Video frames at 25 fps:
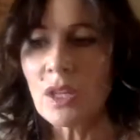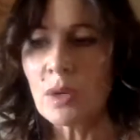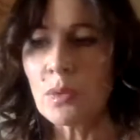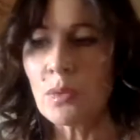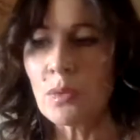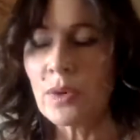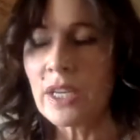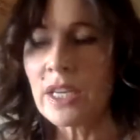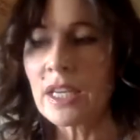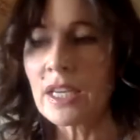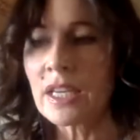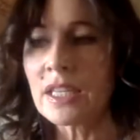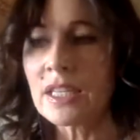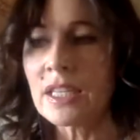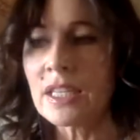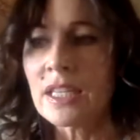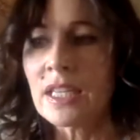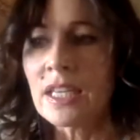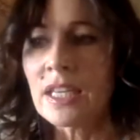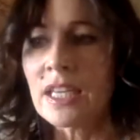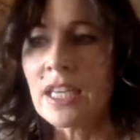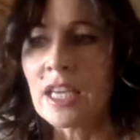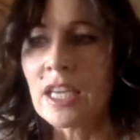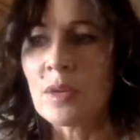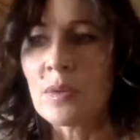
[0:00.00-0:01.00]
where
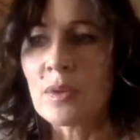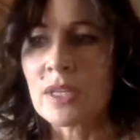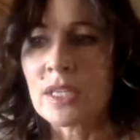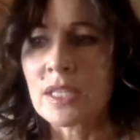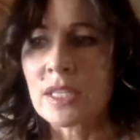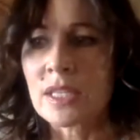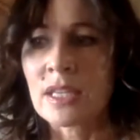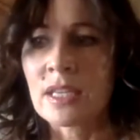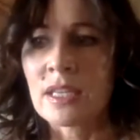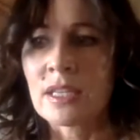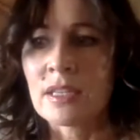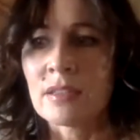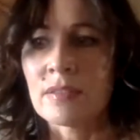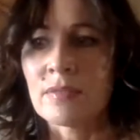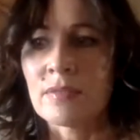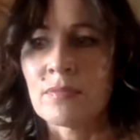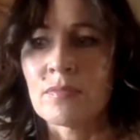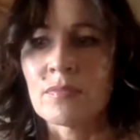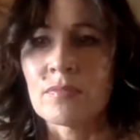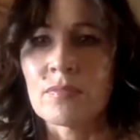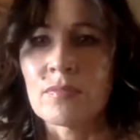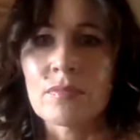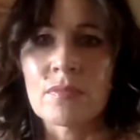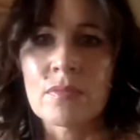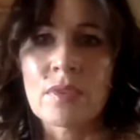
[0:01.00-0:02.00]
he was
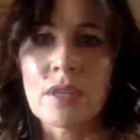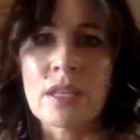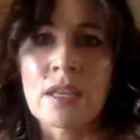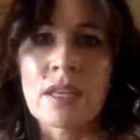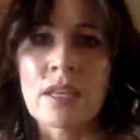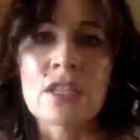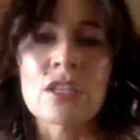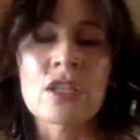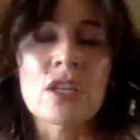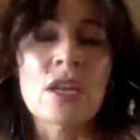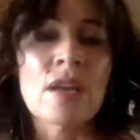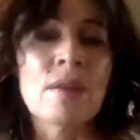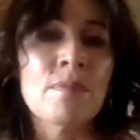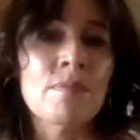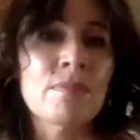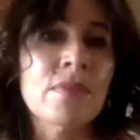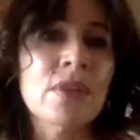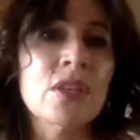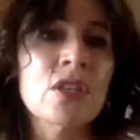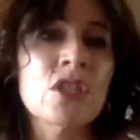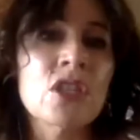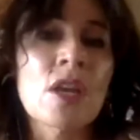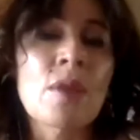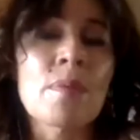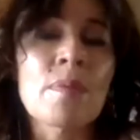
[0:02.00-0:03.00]
um, a, a,
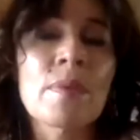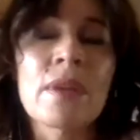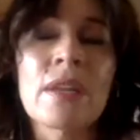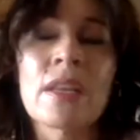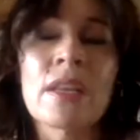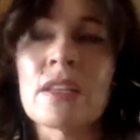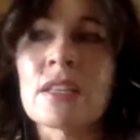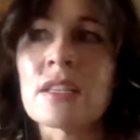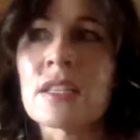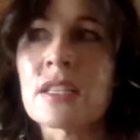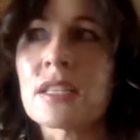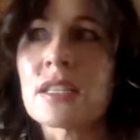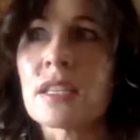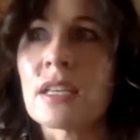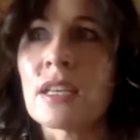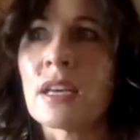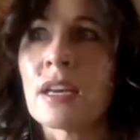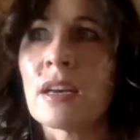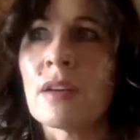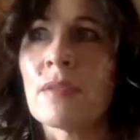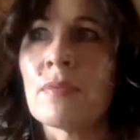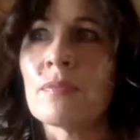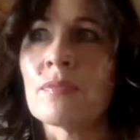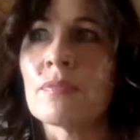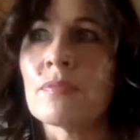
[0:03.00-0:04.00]
Japanese
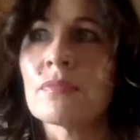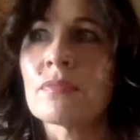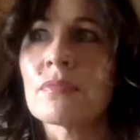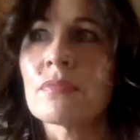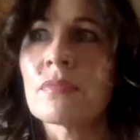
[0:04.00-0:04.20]
um,